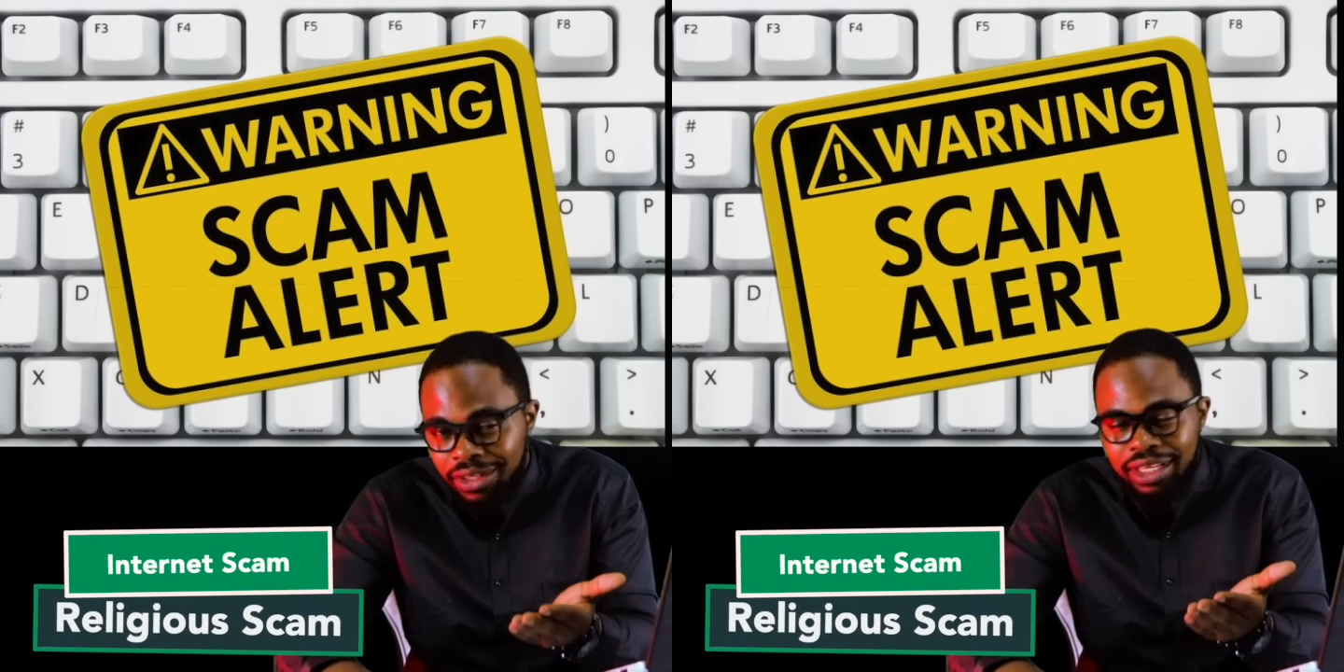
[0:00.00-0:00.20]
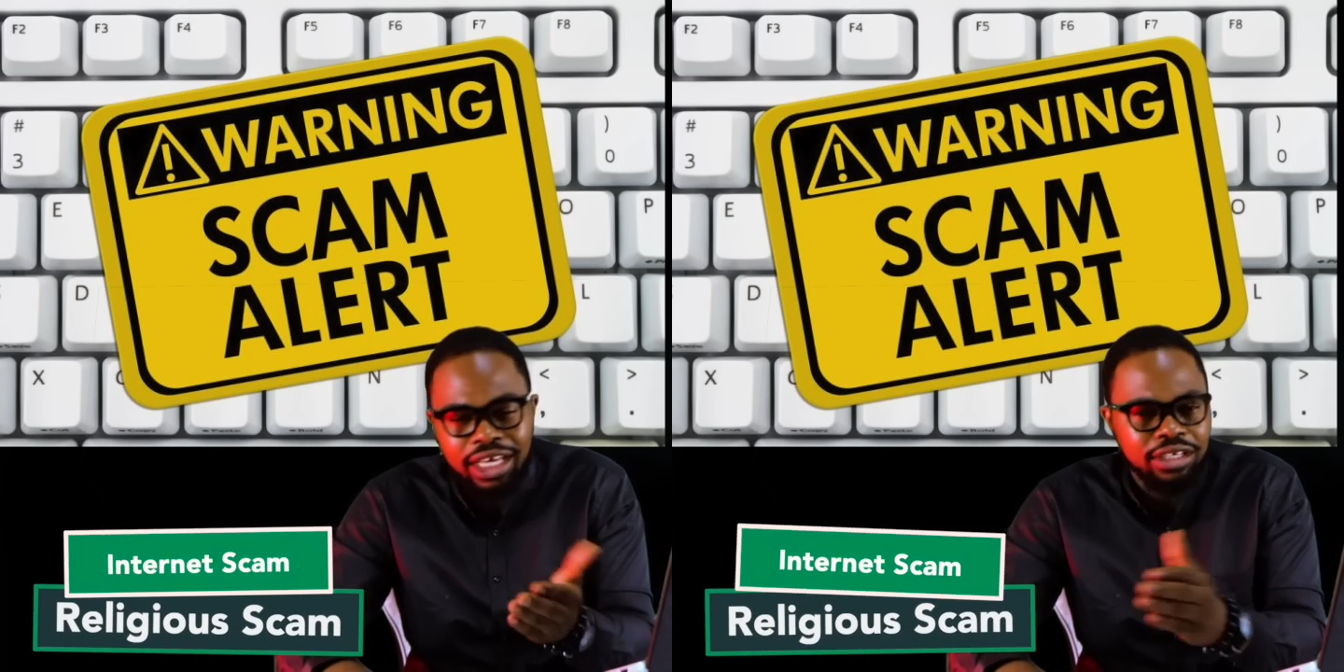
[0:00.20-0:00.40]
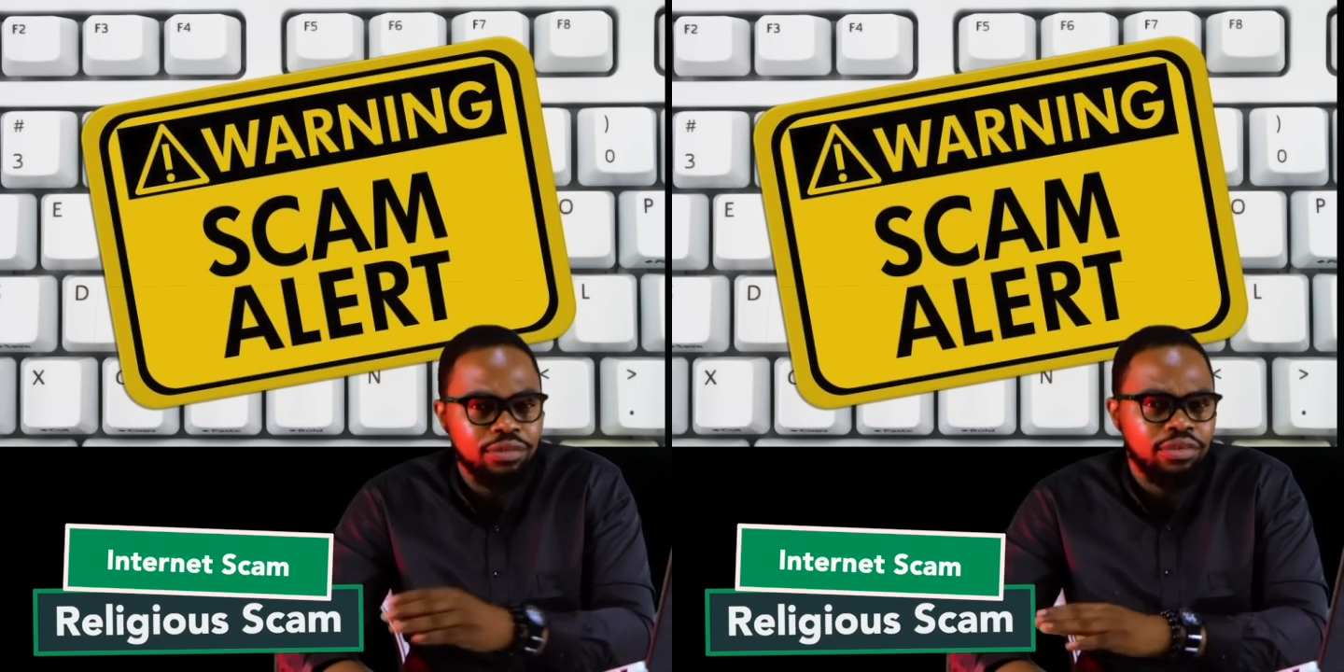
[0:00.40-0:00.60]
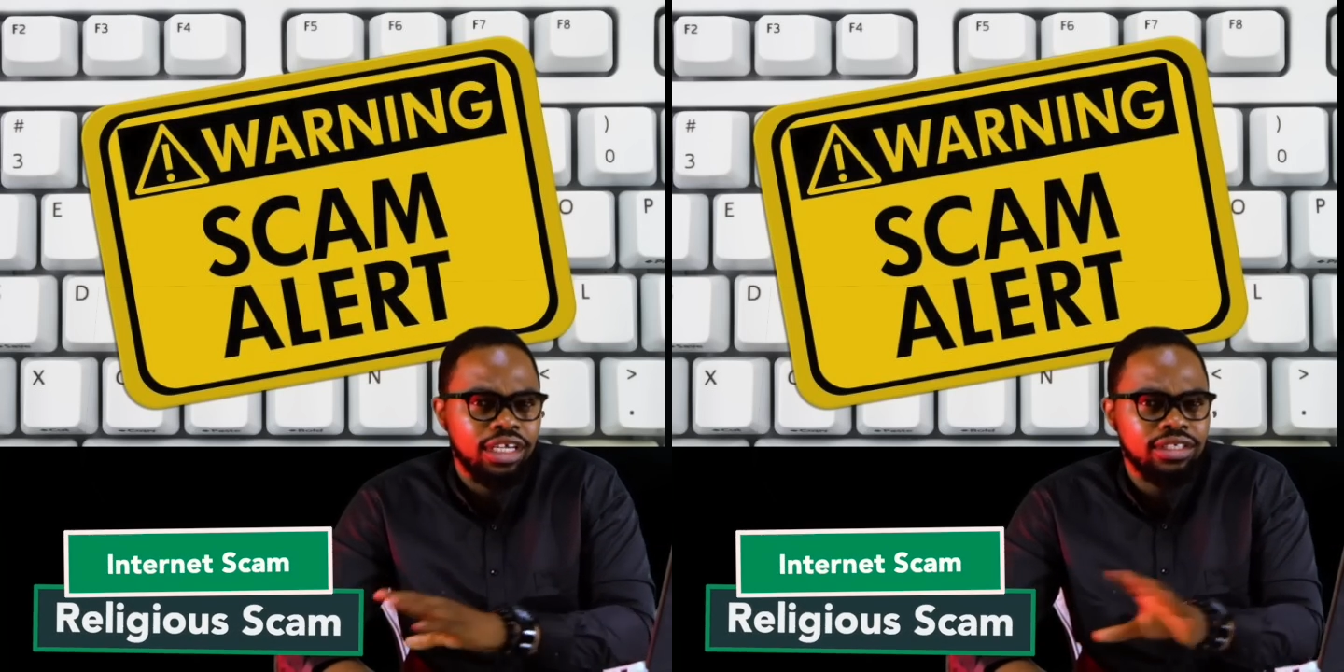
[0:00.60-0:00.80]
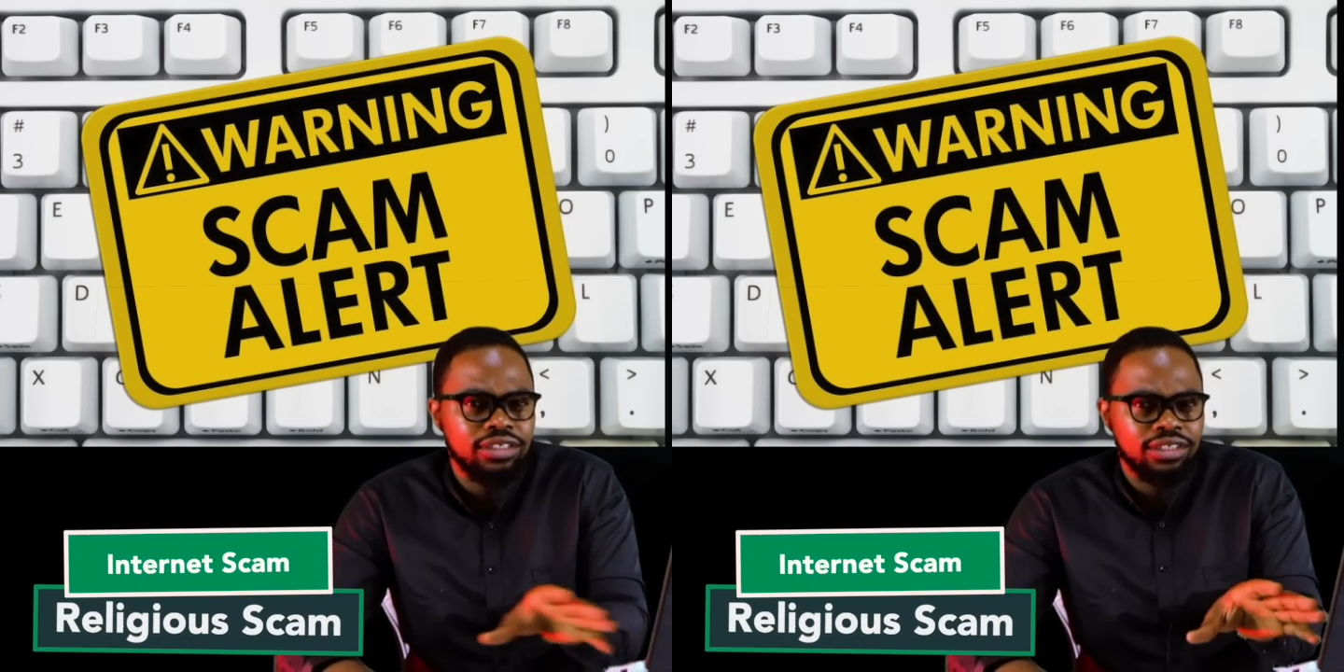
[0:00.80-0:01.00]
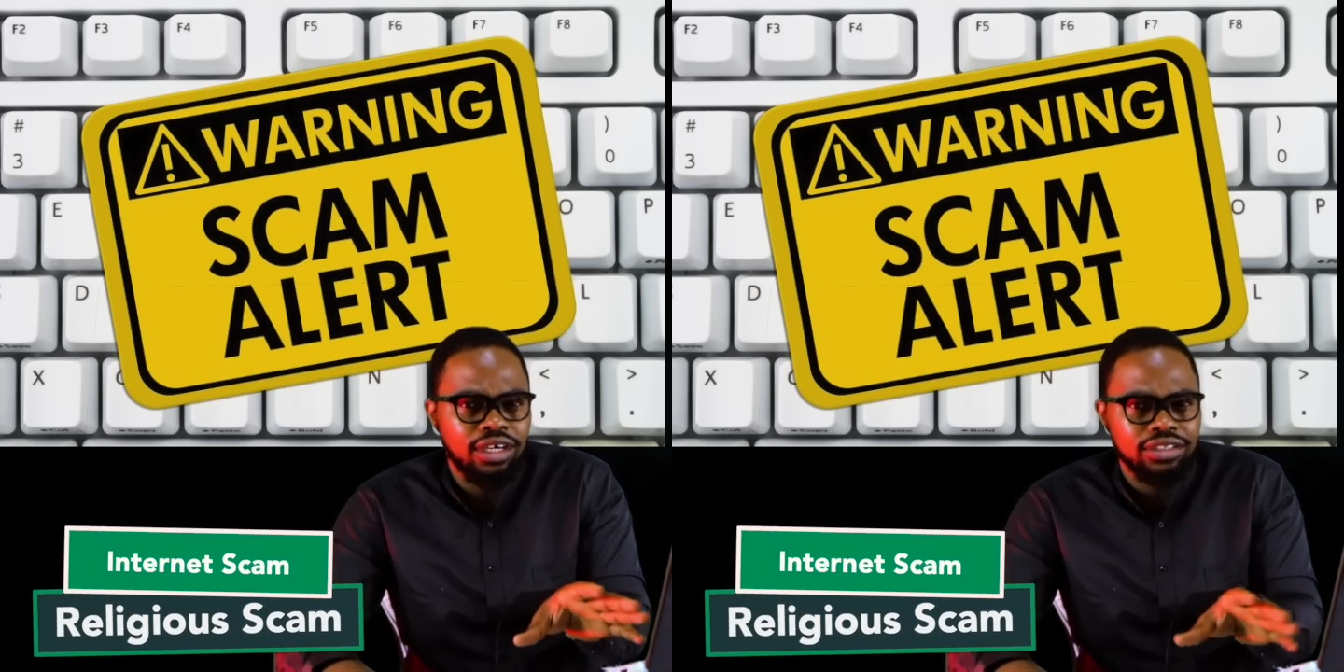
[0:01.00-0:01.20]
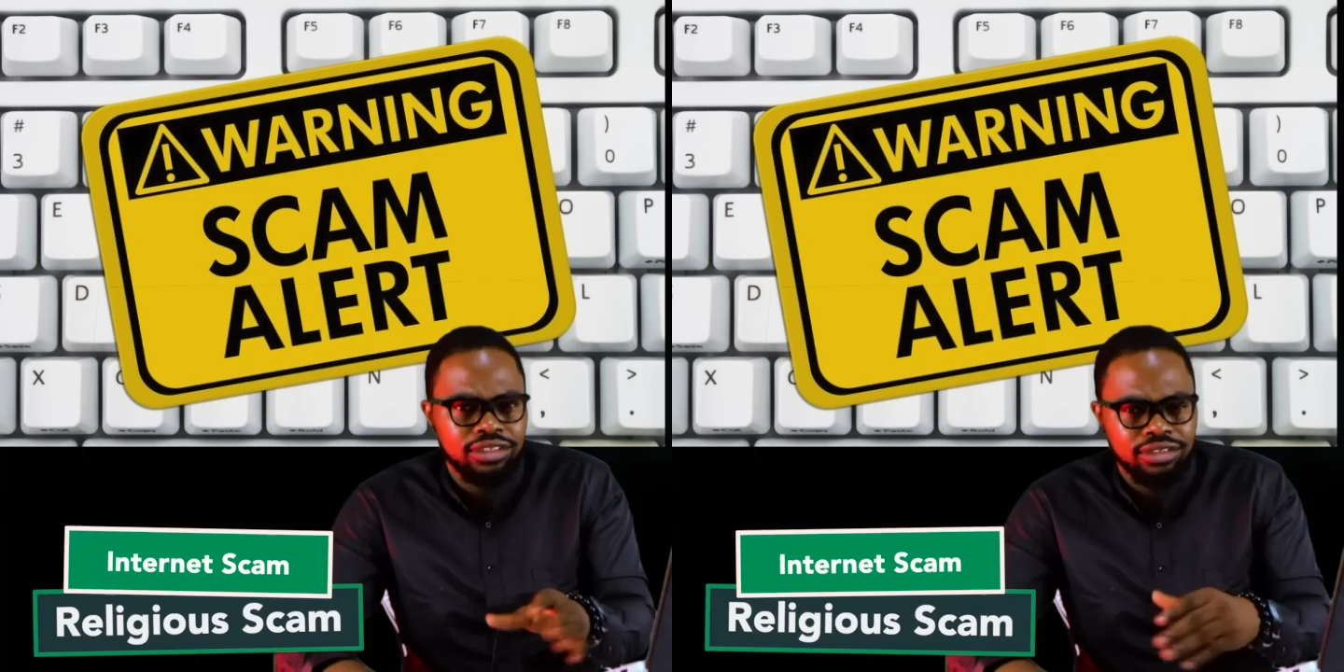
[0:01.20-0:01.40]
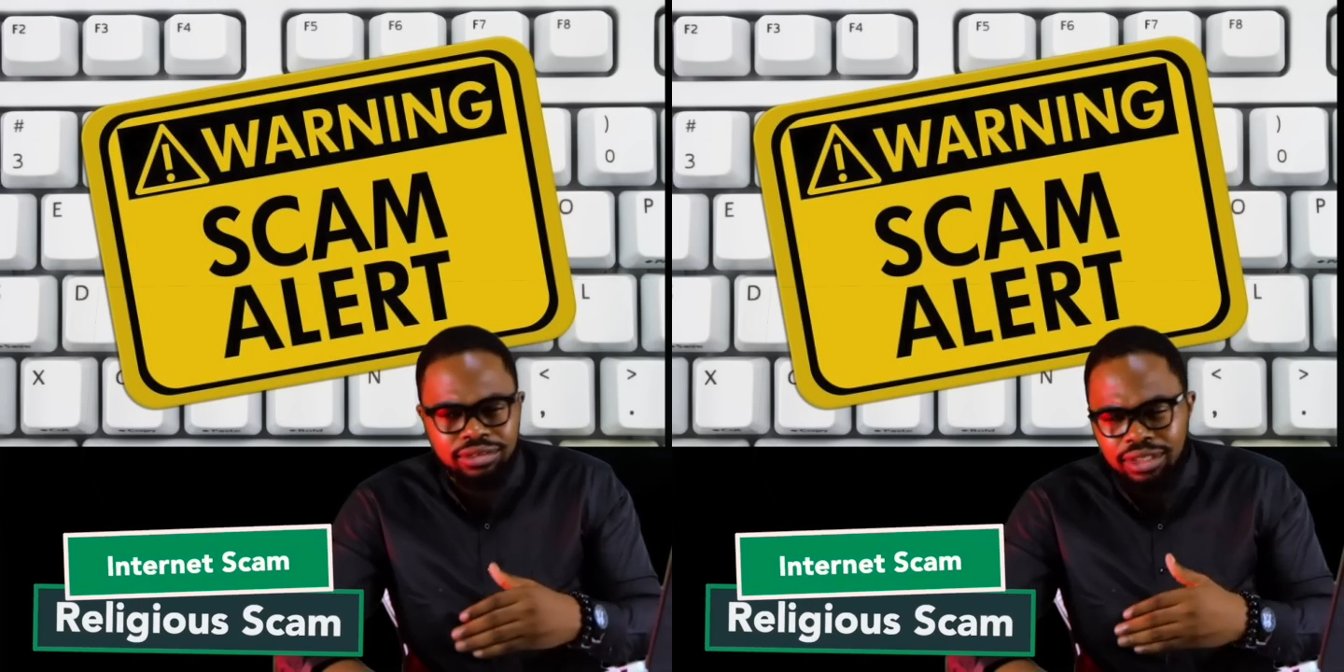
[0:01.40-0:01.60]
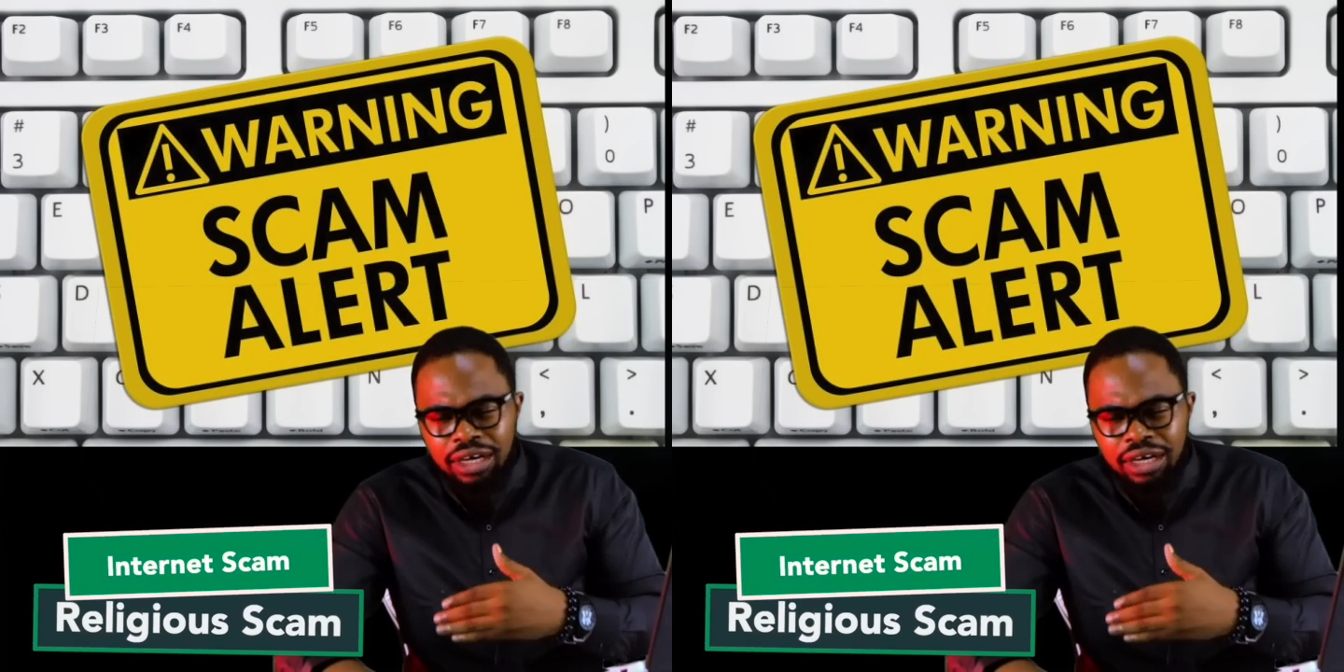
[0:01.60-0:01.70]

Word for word: Like you've heard discussed,